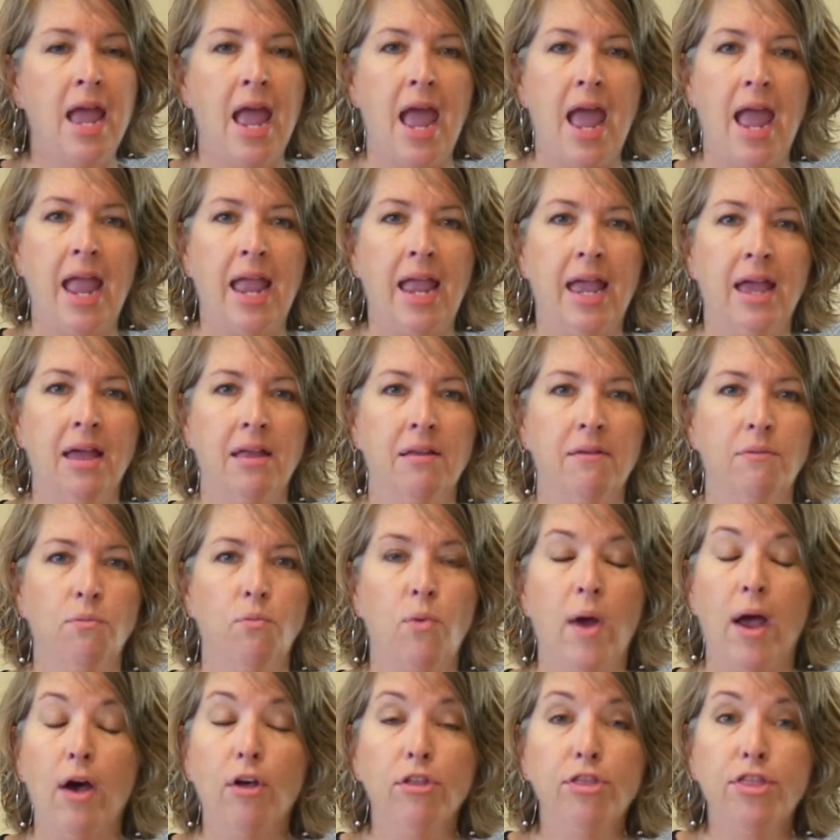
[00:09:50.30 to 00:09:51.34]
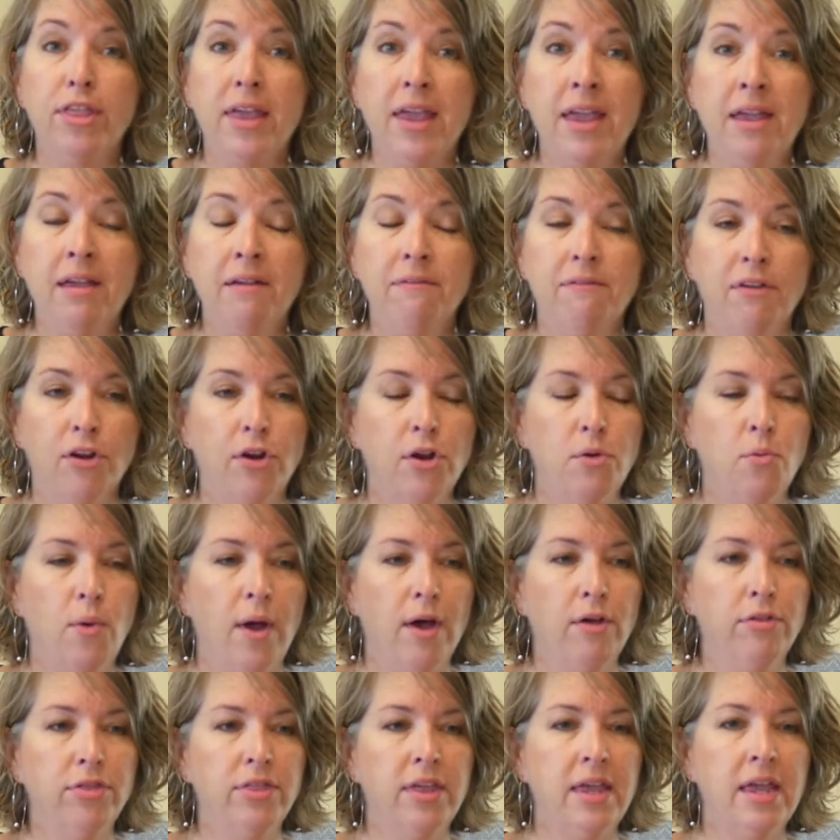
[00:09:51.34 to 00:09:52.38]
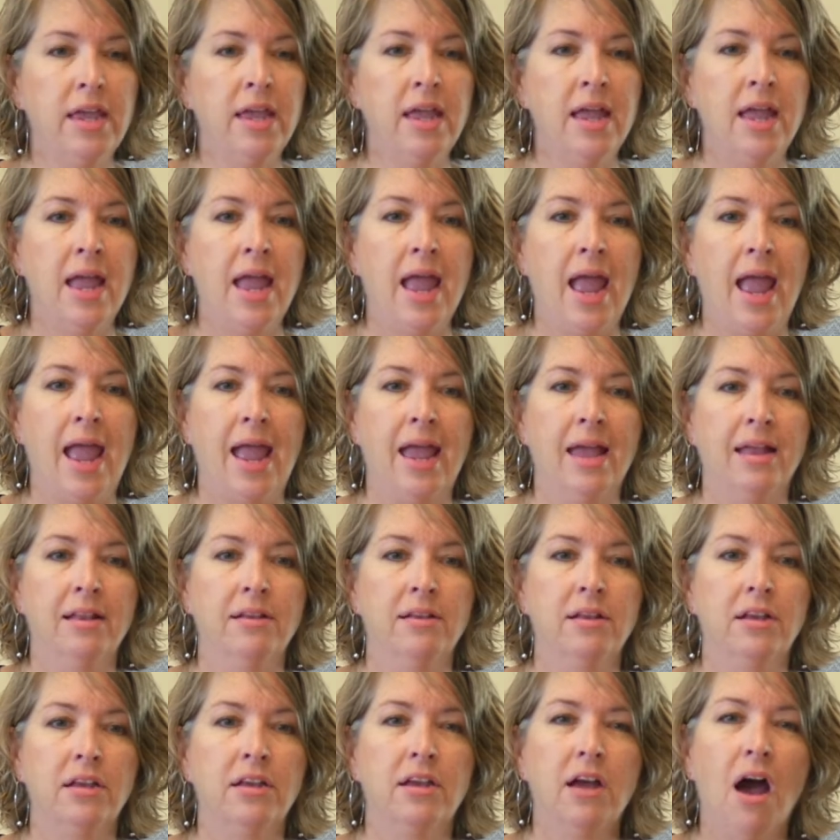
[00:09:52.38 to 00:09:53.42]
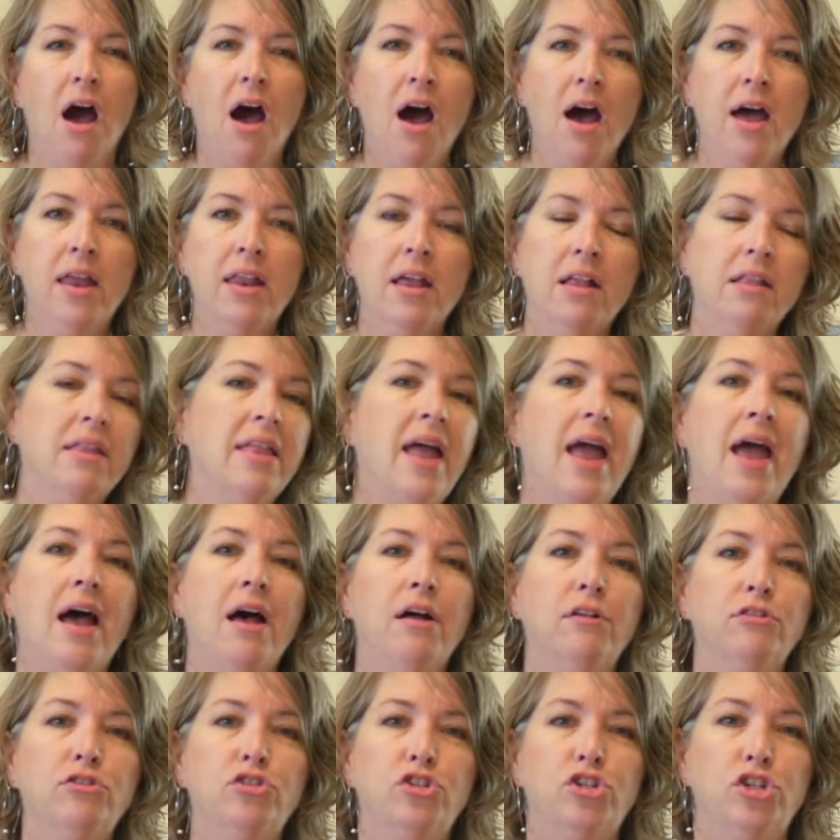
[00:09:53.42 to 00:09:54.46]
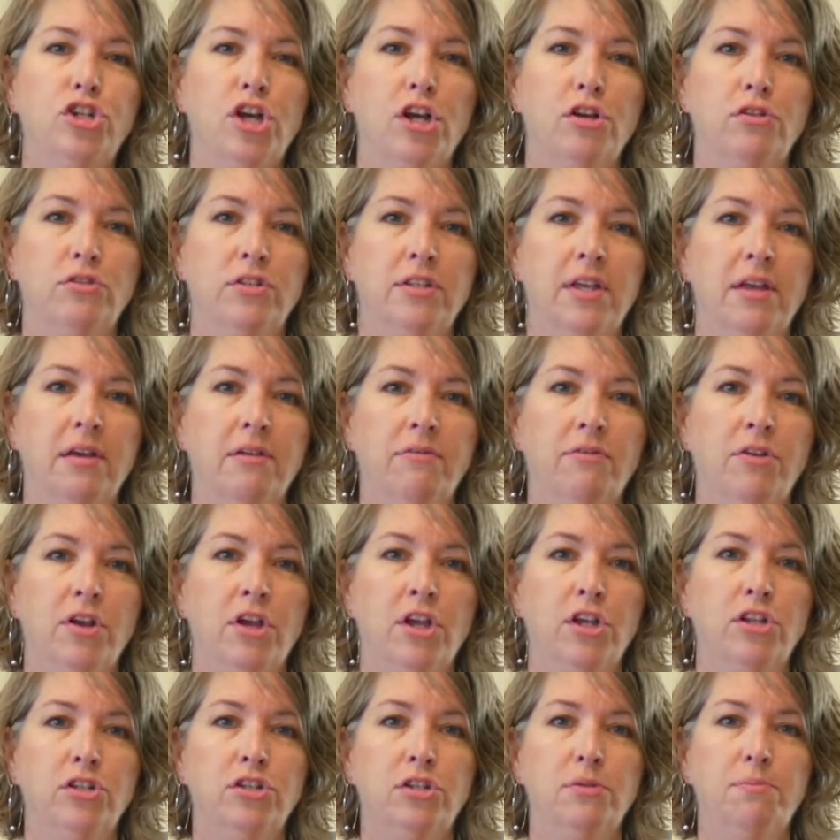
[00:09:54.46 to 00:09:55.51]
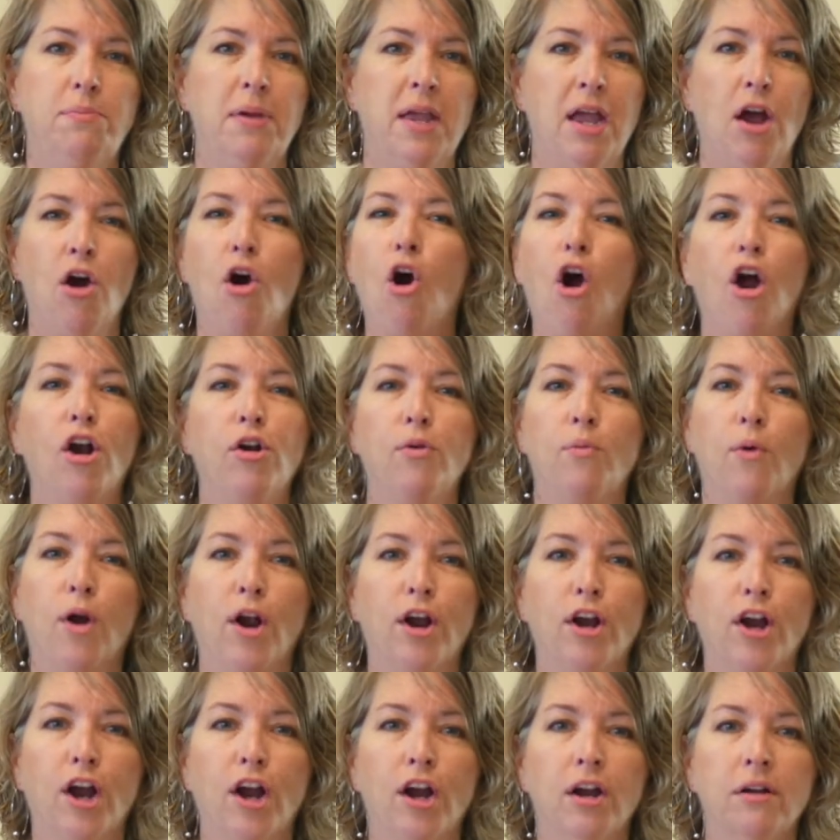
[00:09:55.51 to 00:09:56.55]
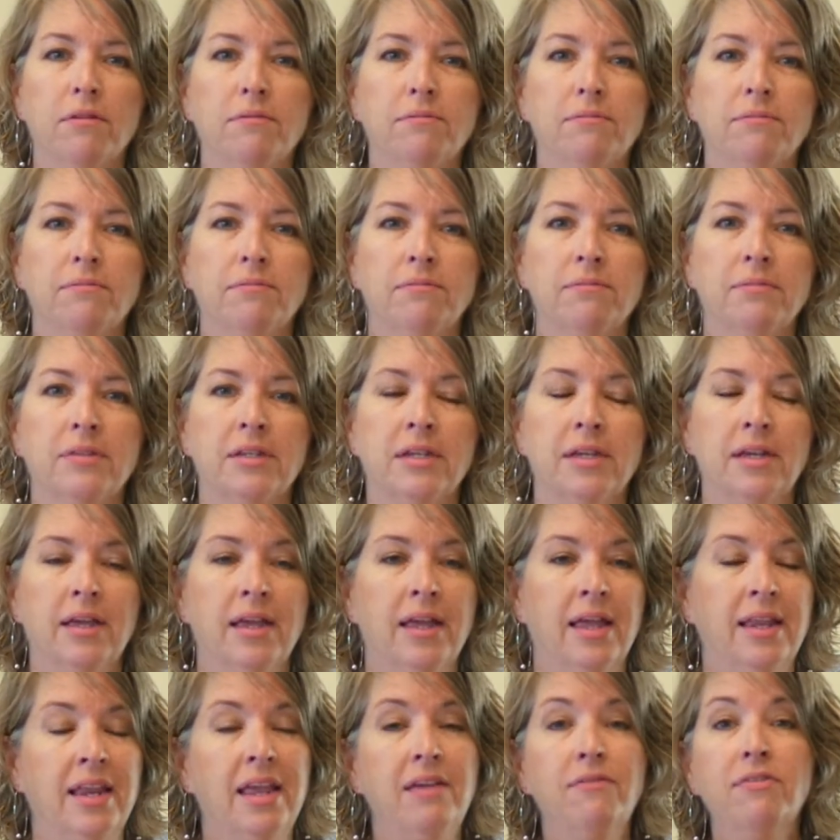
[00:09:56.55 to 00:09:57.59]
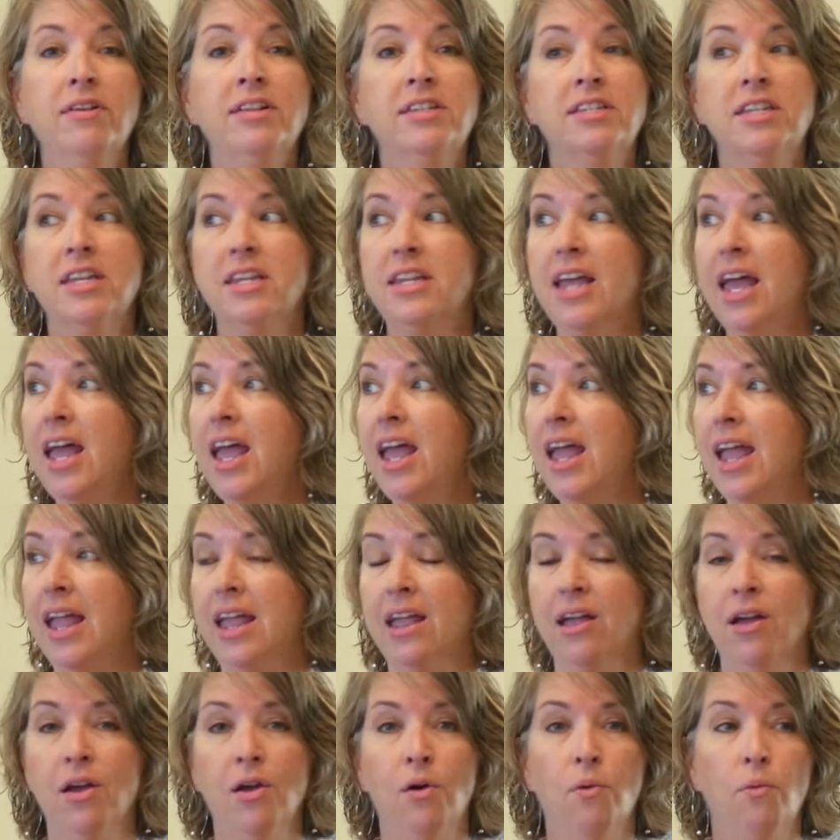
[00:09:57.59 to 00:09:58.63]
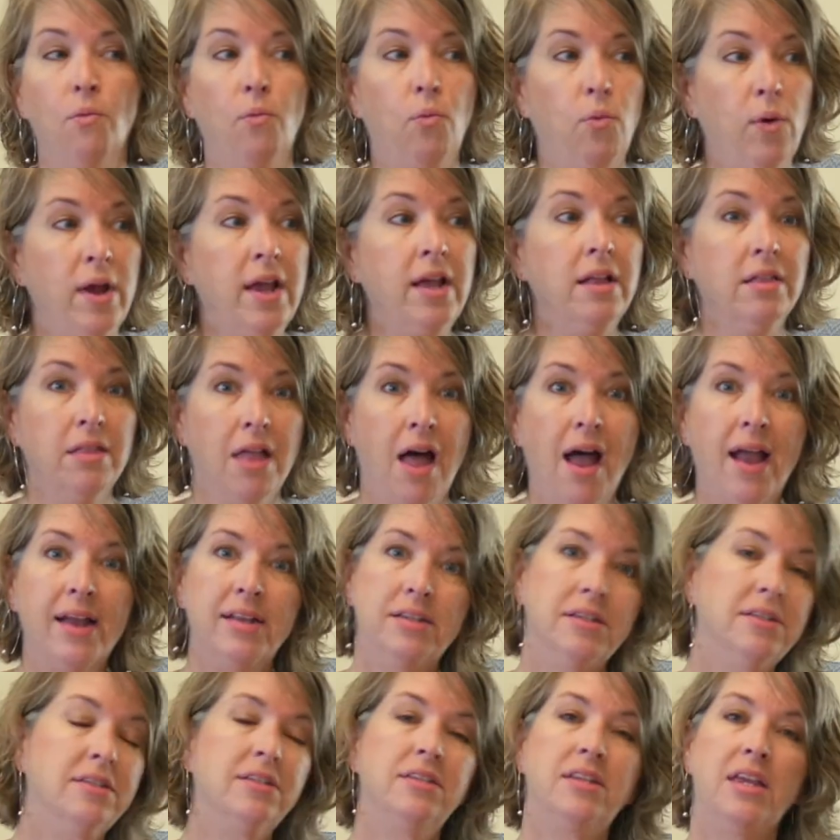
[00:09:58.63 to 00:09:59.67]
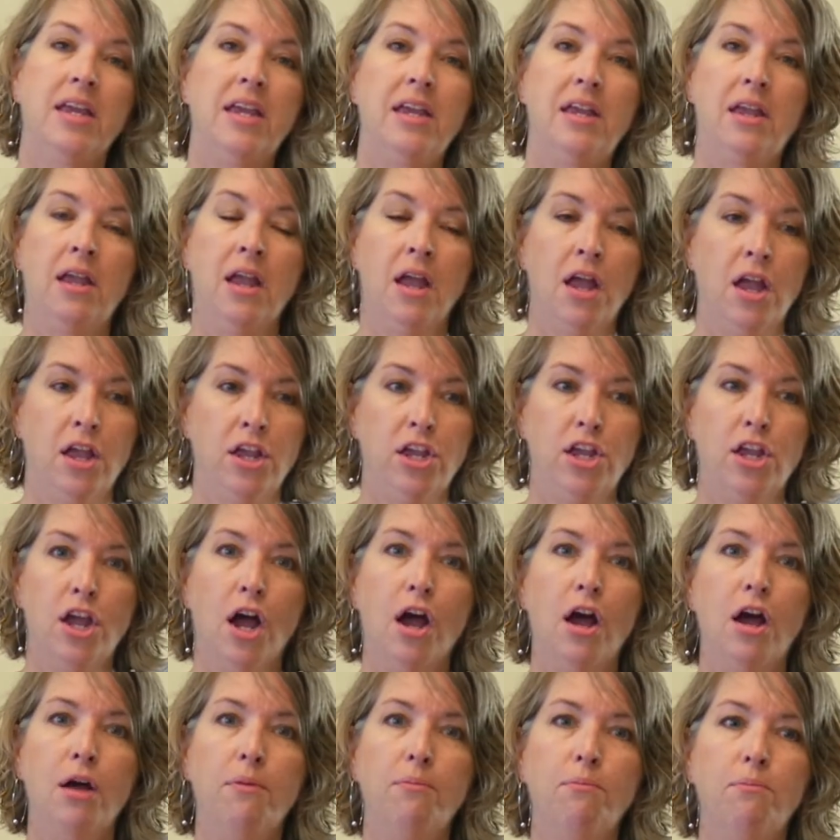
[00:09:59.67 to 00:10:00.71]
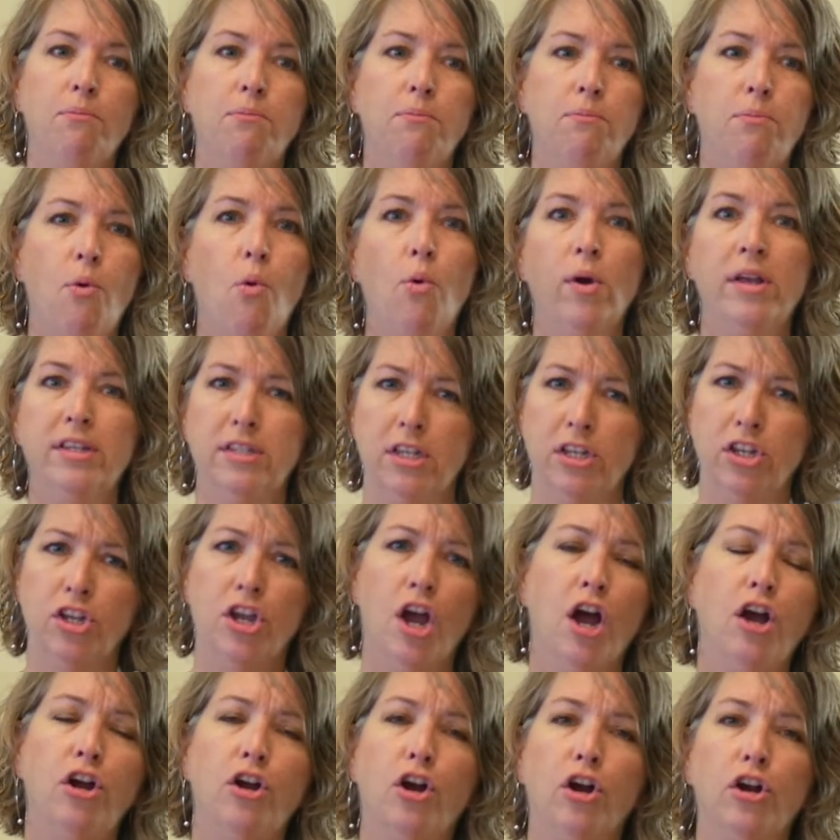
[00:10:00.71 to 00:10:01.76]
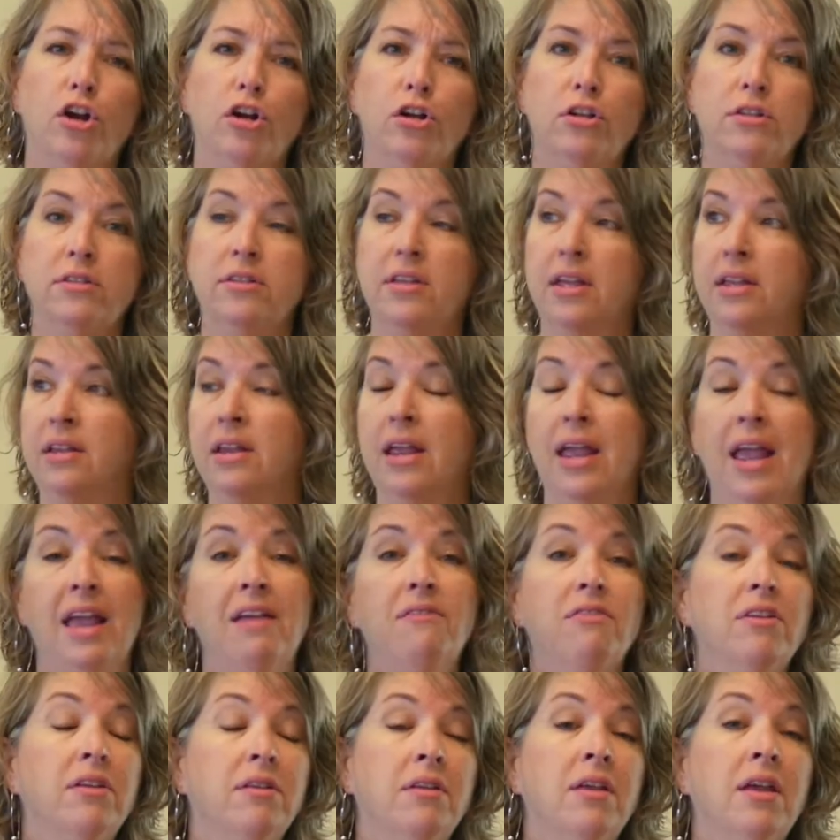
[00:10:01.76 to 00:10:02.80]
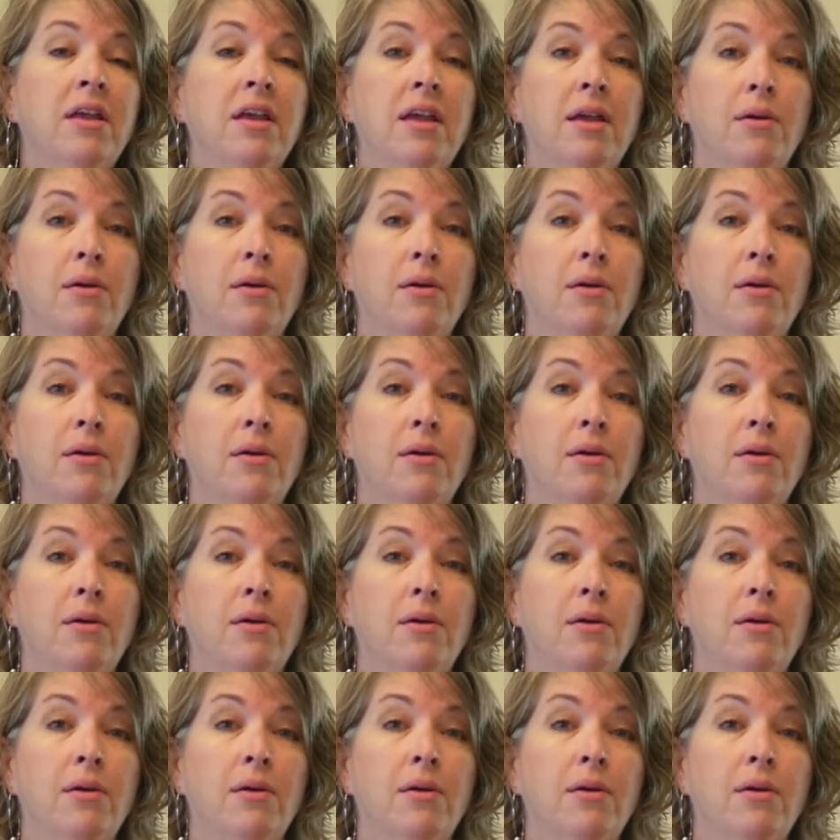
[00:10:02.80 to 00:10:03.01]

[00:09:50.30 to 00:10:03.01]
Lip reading: and wealthy, very wealthy. And God allowed Joseph to be a hard worker. And even today, we like to see young boys and young girls and even